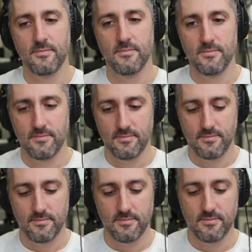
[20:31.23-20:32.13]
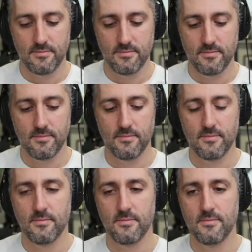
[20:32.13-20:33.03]

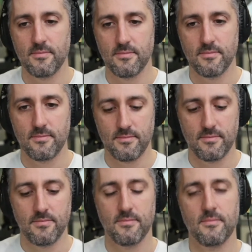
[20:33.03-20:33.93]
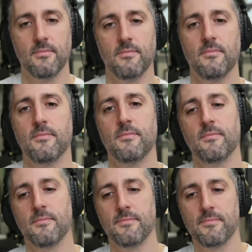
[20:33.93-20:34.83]

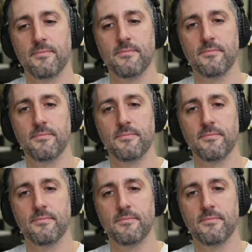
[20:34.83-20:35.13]
[no speech]